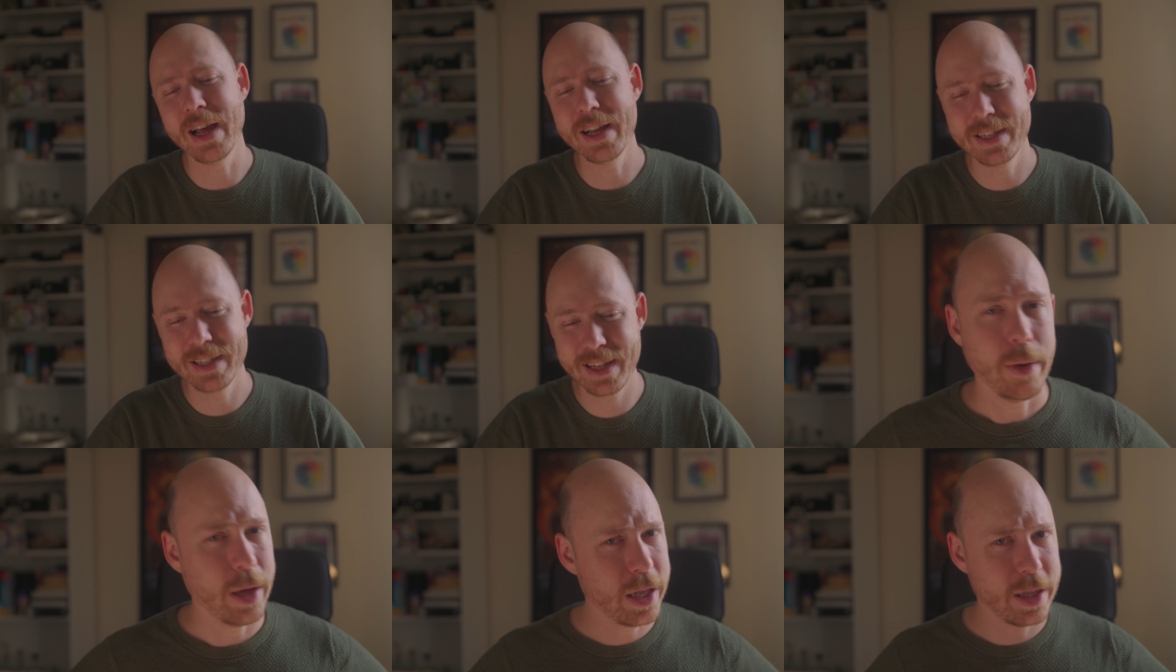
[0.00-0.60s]
nice.
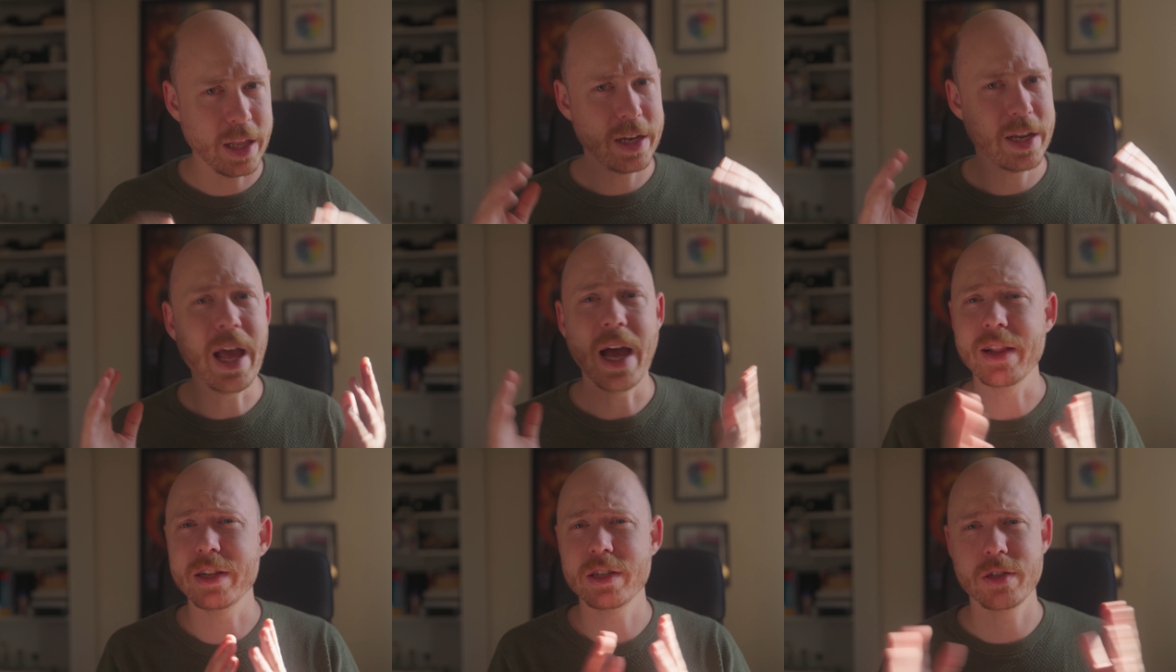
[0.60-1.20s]
And then
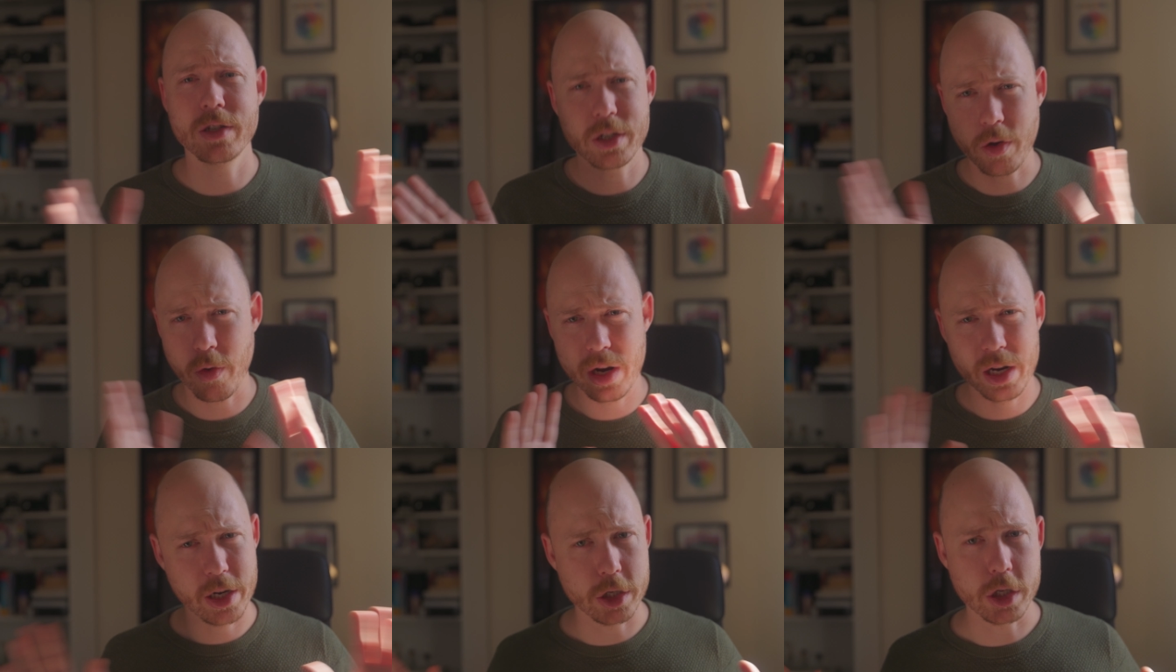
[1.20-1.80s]
yeah, this just
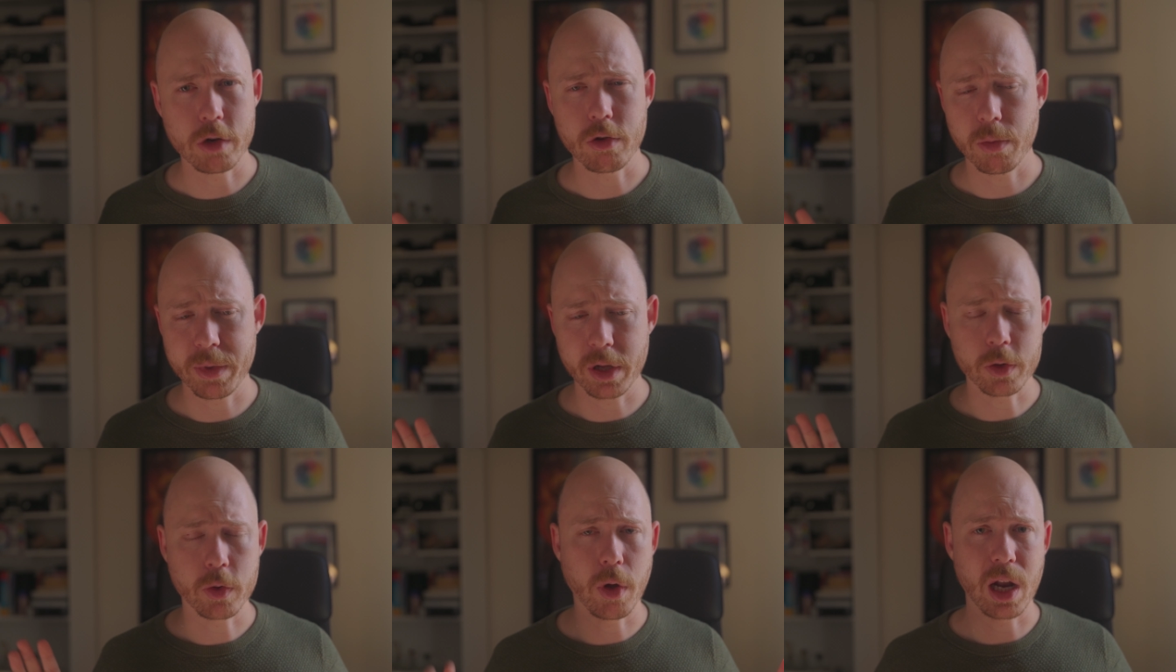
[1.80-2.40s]
going into general
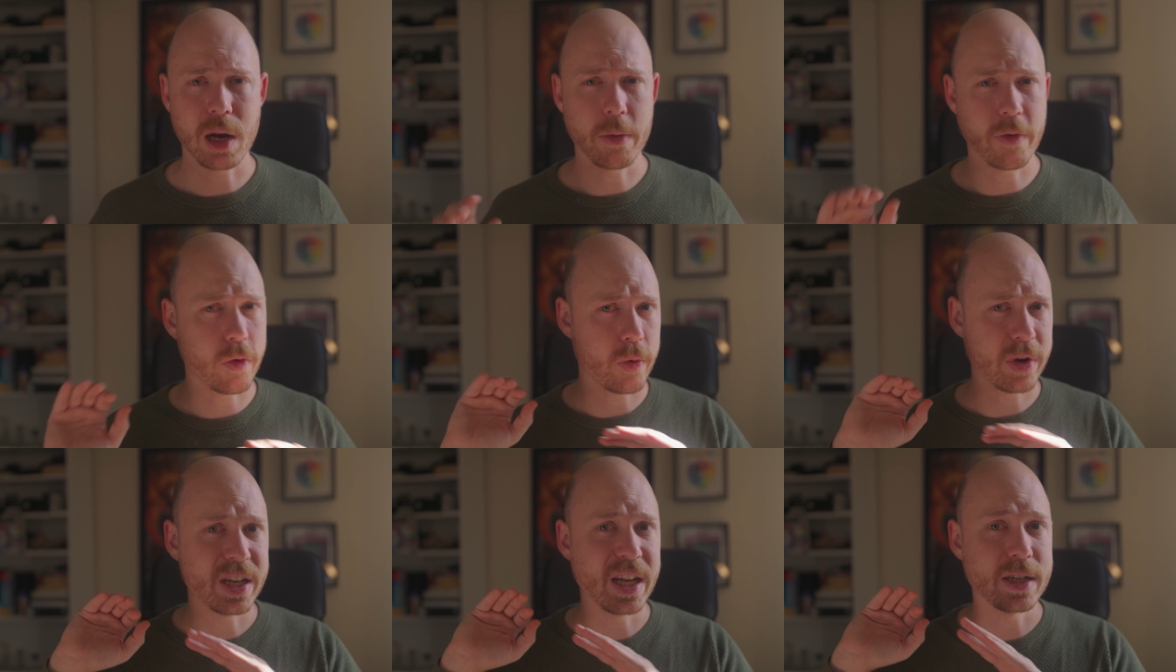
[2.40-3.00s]
build quality
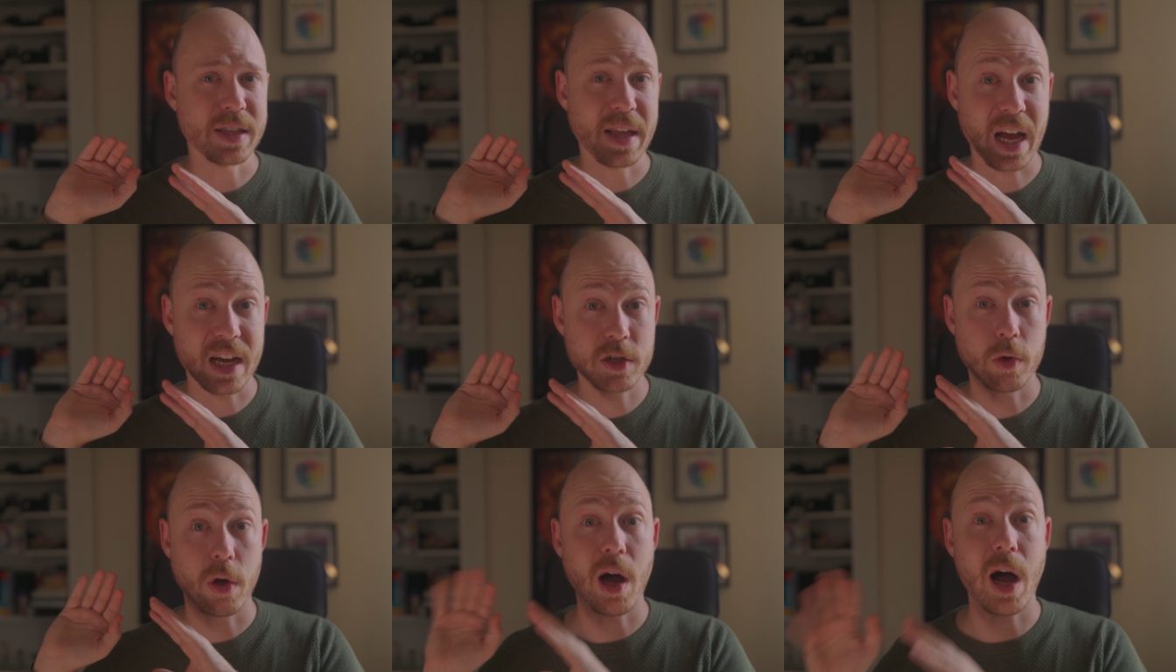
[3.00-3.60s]
before we test the
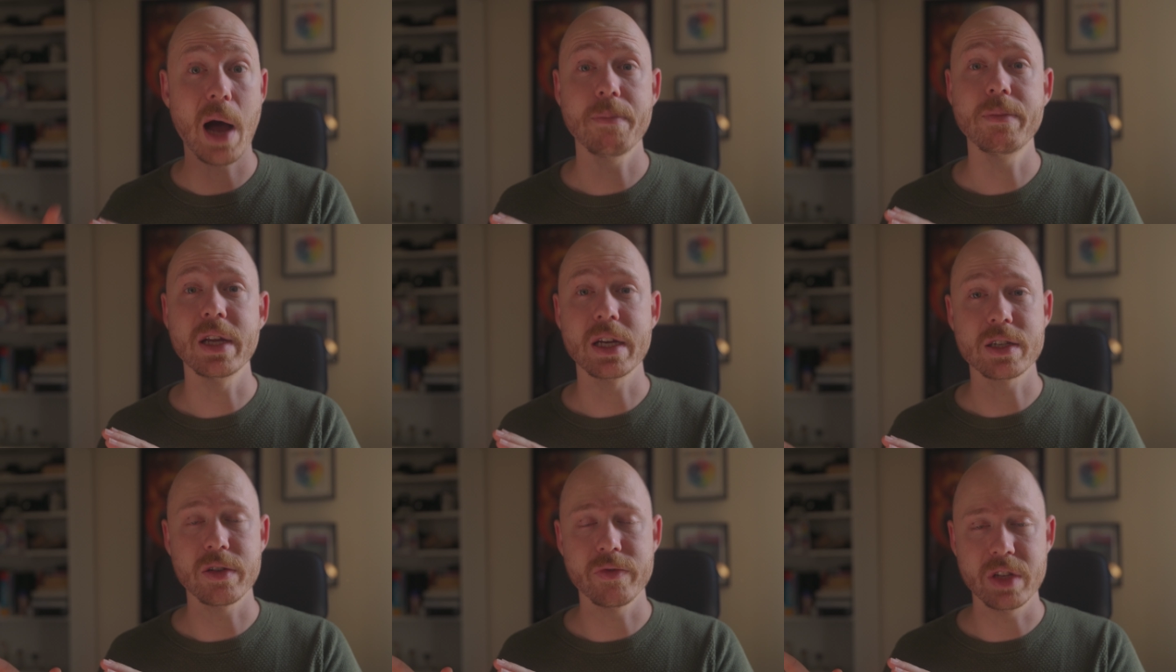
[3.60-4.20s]
actual
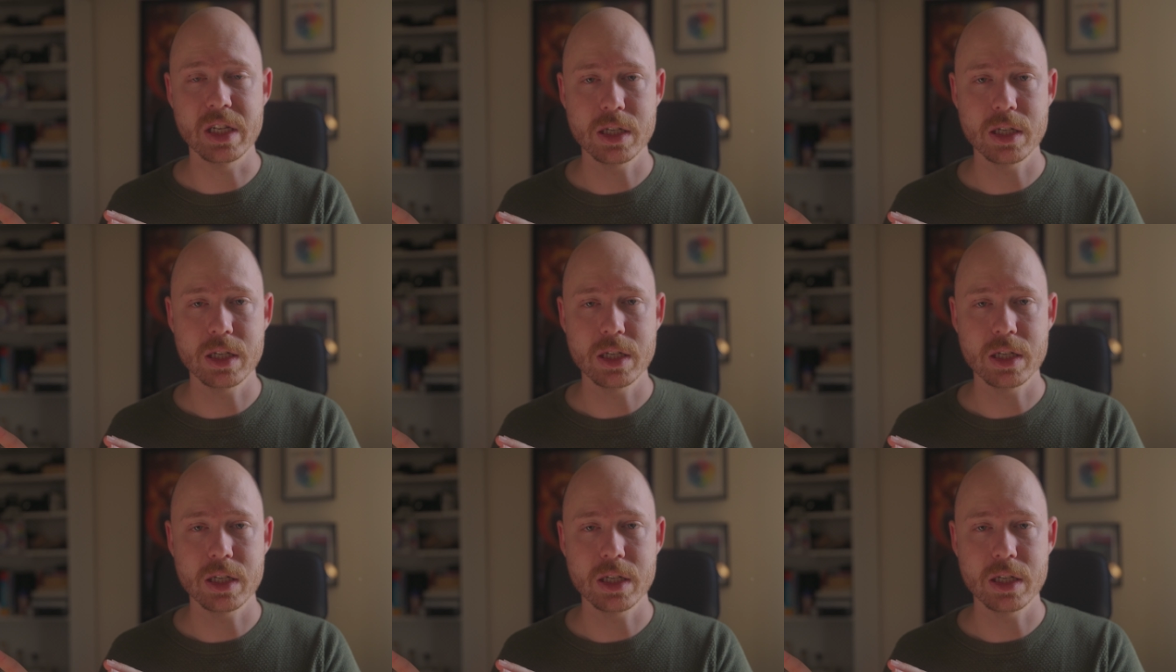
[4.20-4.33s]
optics of